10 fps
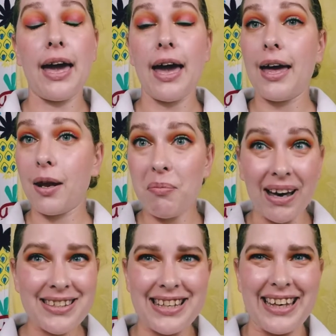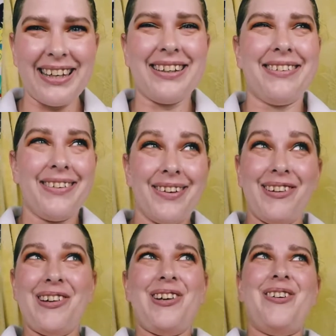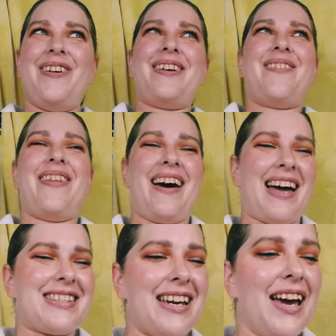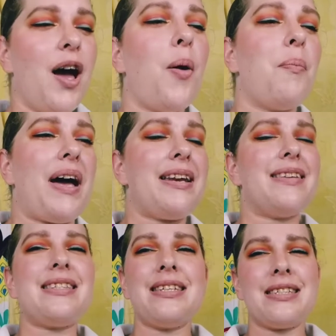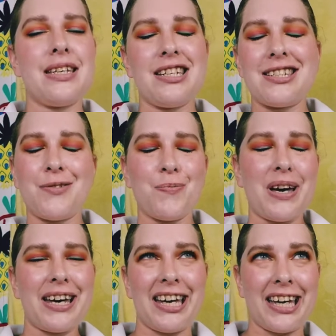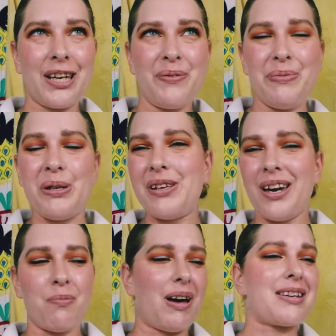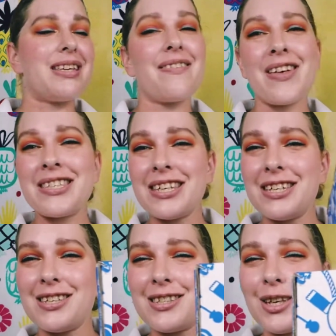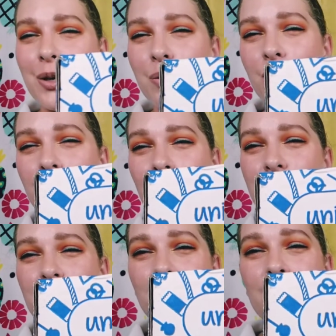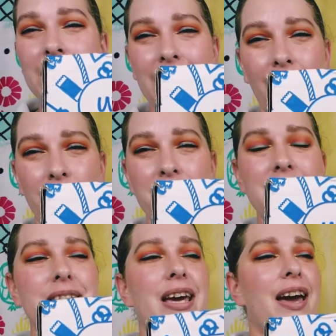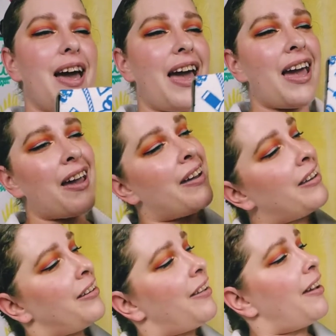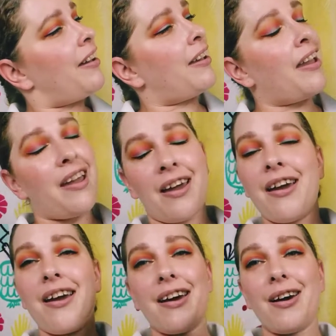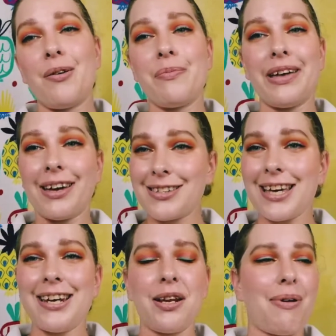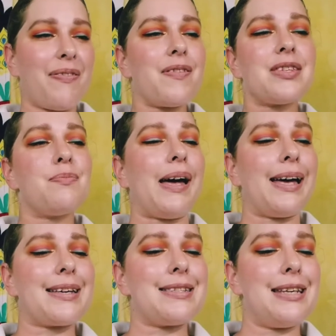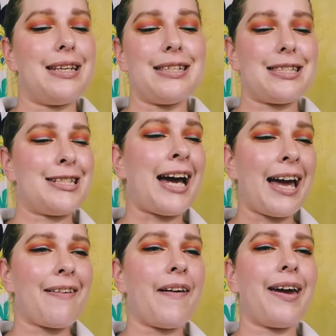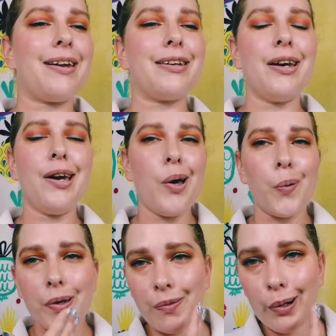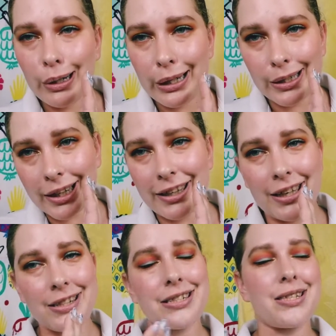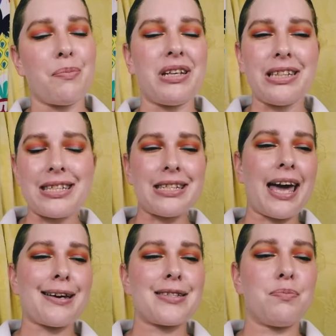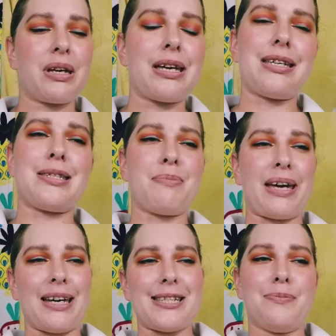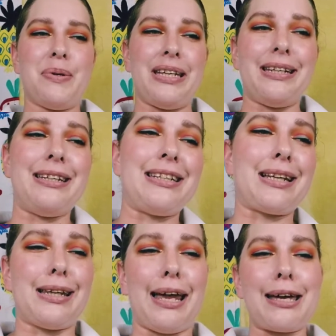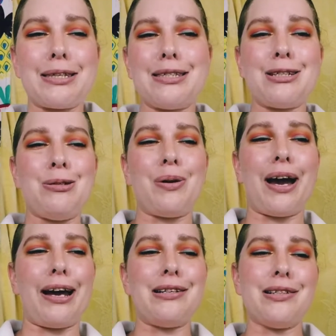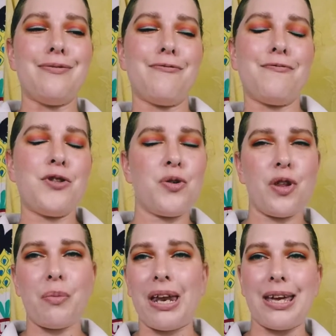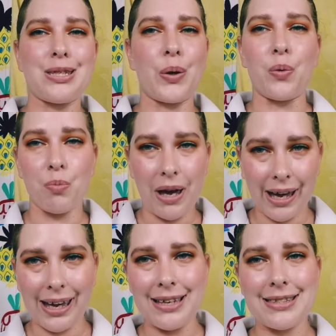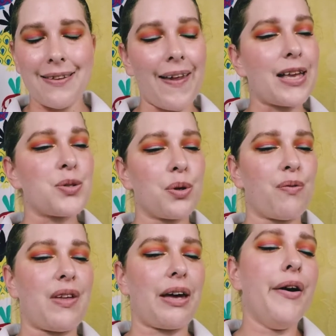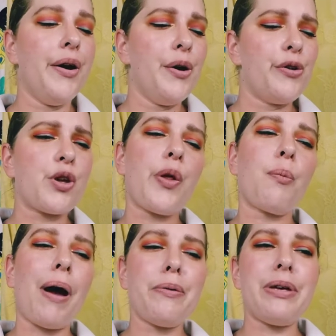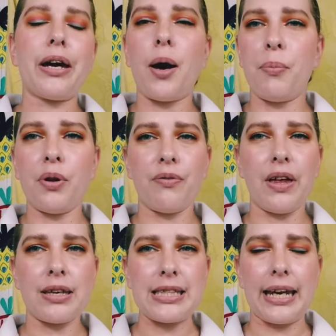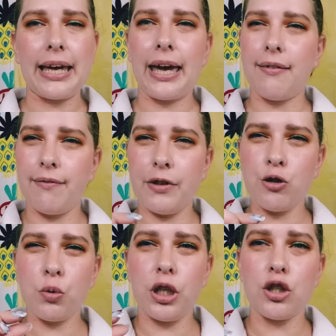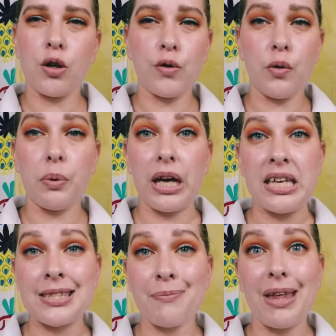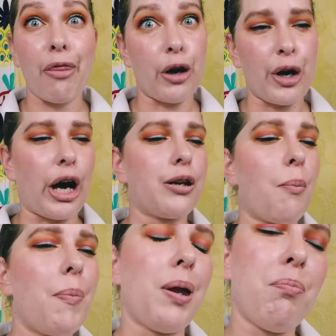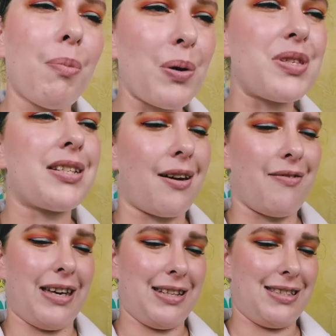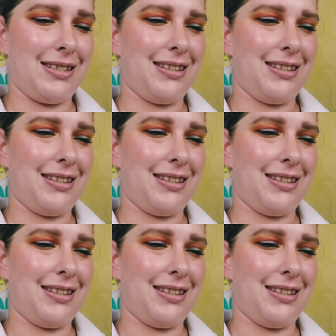an unboxing. Who would have thought? But this isn't my beauty unboxing. This is Universal Yums and I am excited about this box. It is Thailand. We've already dug into some of the snacks because my husband likes to kind of do them at his own pace and that sort of thing. So there might be a couple of things that I can't visually show you because they're gone. But most of it